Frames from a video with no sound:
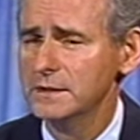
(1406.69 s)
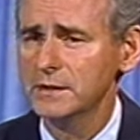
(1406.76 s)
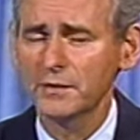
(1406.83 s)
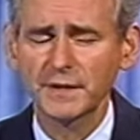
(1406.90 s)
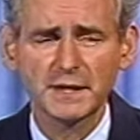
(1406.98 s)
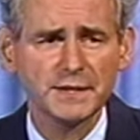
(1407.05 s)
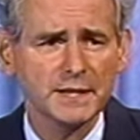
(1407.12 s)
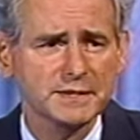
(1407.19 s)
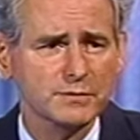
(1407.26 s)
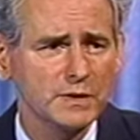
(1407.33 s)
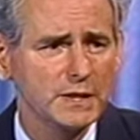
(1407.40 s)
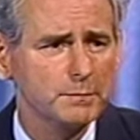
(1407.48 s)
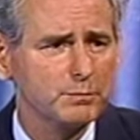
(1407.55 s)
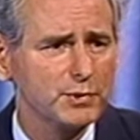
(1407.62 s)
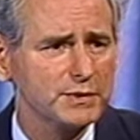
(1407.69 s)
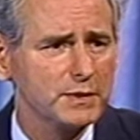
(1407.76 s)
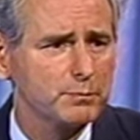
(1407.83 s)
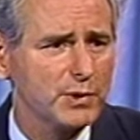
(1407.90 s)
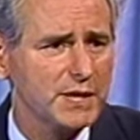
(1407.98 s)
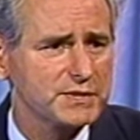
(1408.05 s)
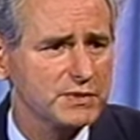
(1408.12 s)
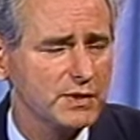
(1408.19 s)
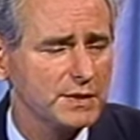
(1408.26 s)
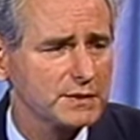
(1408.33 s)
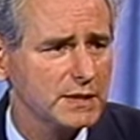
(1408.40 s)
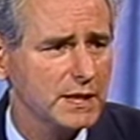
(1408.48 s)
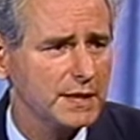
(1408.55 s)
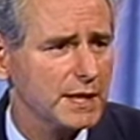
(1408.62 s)
No, now that's really putting the pressure
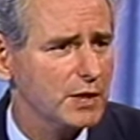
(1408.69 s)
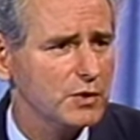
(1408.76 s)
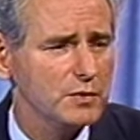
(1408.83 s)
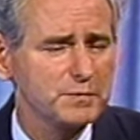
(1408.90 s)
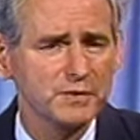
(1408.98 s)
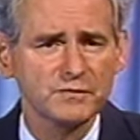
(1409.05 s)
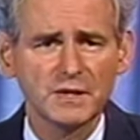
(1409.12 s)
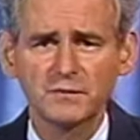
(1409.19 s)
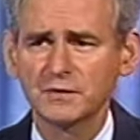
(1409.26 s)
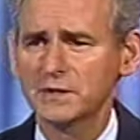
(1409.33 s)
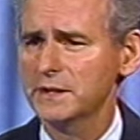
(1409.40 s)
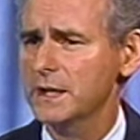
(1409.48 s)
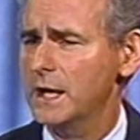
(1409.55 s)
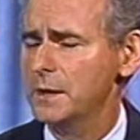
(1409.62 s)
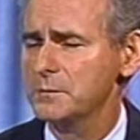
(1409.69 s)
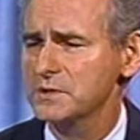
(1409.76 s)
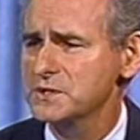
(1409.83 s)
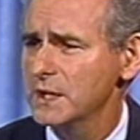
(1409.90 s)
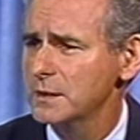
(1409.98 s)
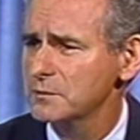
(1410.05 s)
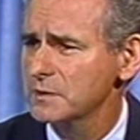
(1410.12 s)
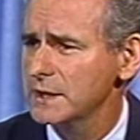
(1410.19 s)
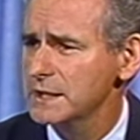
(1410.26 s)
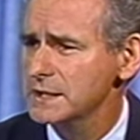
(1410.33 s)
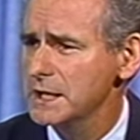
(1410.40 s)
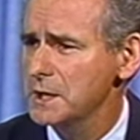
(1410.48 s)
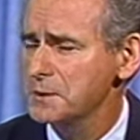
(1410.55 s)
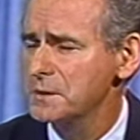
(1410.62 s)
on God. I hope you've never done that. I'm ashamed of that
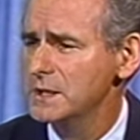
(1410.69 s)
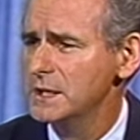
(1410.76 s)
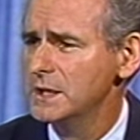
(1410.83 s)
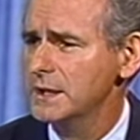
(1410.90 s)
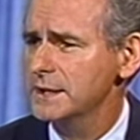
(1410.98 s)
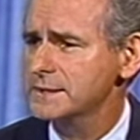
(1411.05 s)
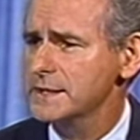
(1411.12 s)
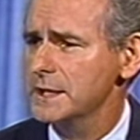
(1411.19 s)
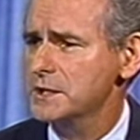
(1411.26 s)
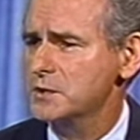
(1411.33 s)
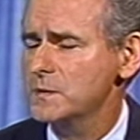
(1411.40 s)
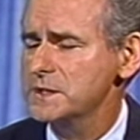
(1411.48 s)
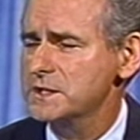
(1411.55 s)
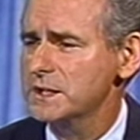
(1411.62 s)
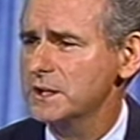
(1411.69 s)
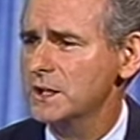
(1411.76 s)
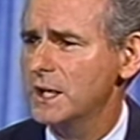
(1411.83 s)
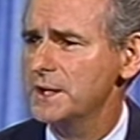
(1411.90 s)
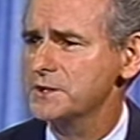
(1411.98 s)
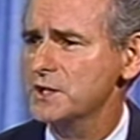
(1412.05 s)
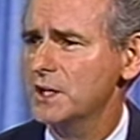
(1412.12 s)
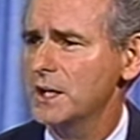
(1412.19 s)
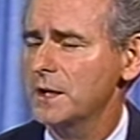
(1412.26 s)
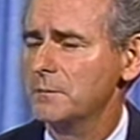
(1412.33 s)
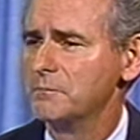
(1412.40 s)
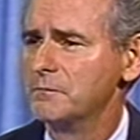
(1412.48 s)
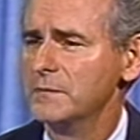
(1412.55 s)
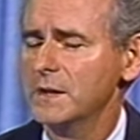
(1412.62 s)
now. That's like twisting God's
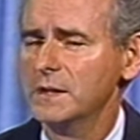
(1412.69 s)
arm.